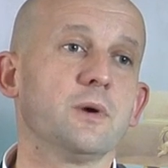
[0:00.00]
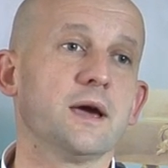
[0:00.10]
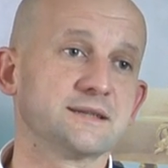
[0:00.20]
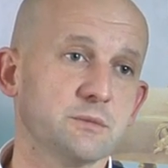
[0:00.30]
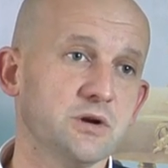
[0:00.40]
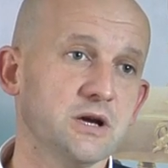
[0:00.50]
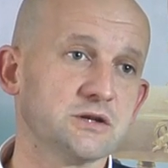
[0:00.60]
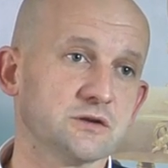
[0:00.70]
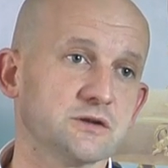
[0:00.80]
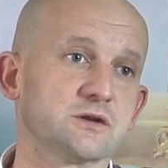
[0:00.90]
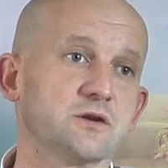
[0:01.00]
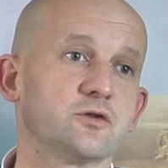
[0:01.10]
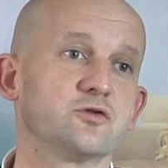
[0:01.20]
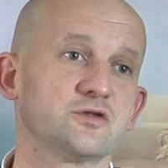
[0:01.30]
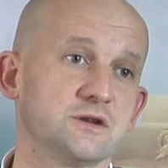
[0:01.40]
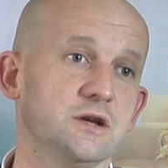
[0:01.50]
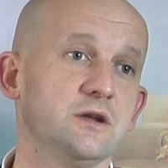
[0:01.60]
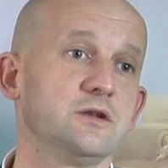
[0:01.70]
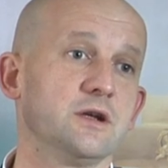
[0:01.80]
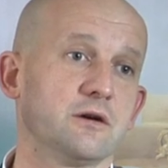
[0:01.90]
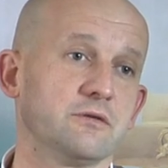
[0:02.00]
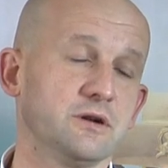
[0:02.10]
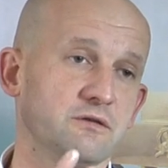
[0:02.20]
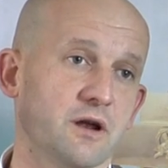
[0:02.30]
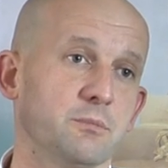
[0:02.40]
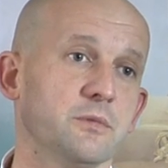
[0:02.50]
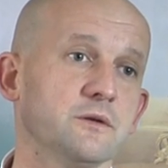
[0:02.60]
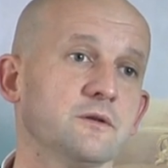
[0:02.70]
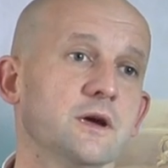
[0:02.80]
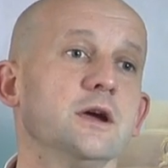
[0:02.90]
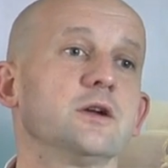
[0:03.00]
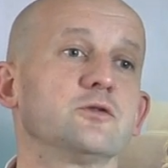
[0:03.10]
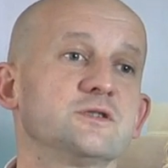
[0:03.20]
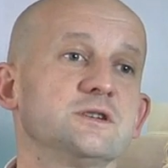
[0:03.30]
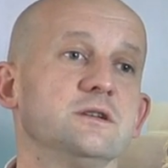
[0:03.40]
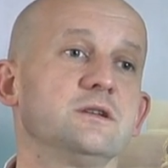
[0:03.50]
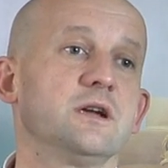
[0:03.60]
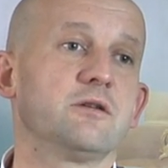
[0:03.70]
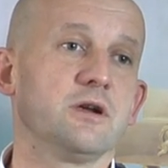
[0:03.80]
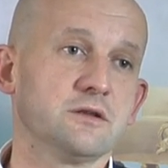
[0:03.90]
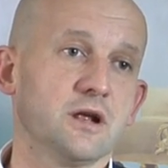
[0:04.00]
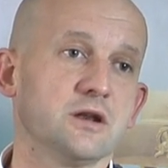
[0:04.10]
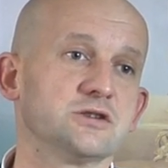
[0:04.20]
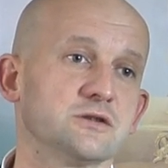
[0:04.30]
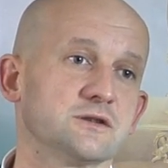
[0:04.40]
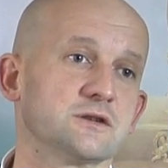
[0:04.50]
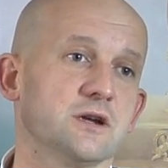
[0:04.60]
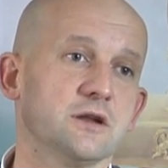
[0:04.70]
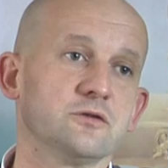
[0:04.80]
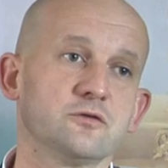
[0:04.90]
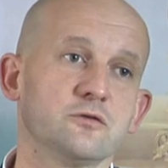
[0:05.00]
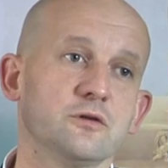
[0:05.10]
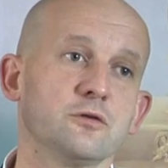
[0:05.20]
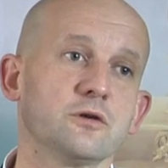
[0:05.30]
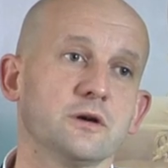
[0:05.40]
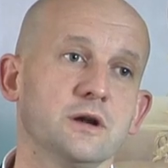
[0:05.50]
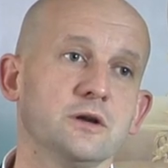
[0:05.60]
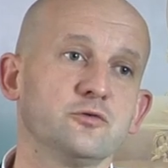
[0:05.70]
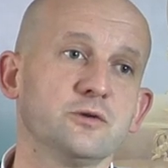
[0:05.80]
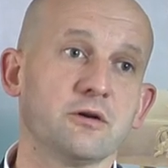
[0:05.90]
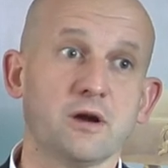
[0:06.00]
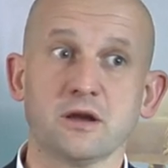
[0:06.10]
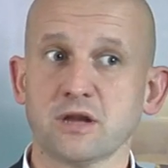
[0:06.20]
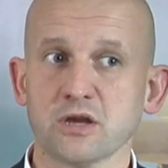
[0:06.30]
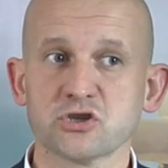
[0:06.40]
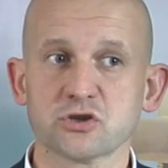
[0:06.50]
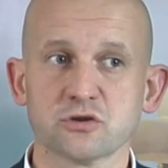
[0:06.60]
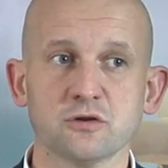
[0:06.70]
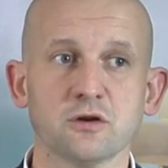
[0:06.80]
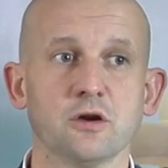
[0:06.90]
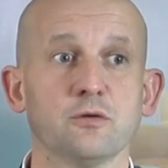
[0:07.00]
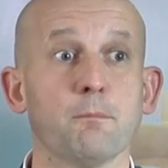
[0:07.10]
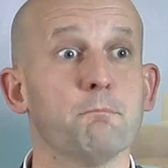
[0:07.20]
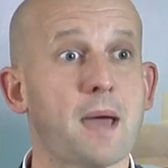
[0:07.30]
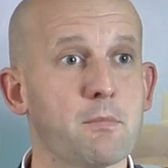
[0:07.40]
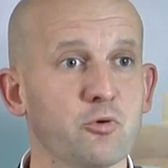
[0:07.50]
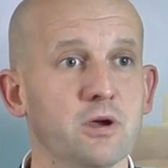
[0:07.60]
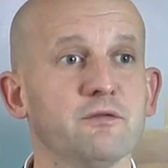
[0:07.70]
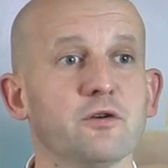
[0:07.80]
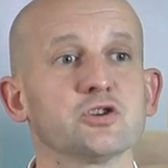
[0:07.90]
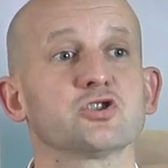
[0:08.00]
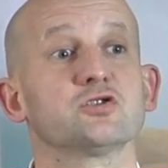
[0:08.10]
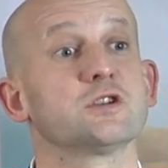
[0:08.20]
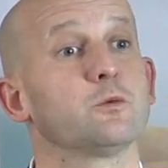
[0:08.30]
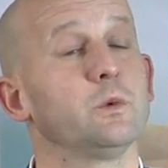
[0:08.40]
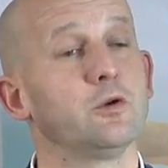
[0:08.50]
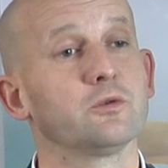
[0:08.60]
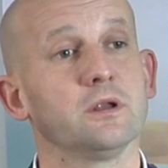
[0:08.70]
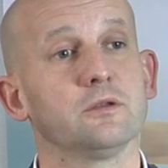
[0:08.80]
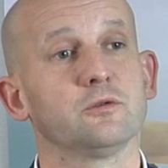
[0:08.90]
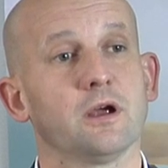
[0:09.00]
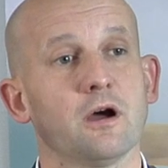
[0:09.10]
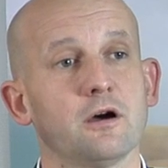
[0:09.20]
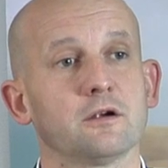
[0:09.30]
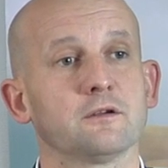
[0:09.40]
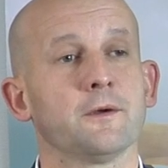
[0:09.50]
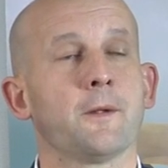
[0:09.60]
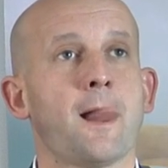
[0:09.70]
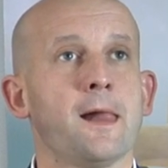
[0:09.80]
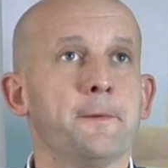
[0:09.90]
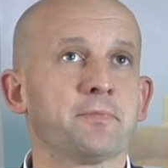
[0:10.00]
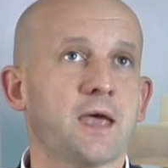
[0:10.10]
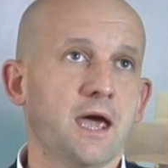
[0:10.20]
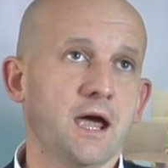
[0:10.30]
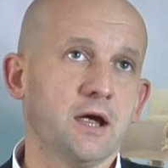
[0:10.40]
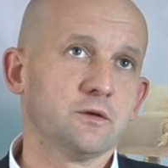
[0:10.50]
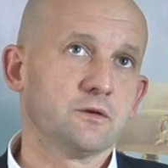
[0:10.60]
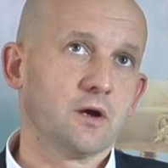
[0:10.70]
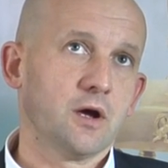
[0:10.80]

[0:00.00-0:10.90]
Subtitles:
examinations to see their development, to see their intelligence, and to look into their attention, memory functions. We looked into their heart. And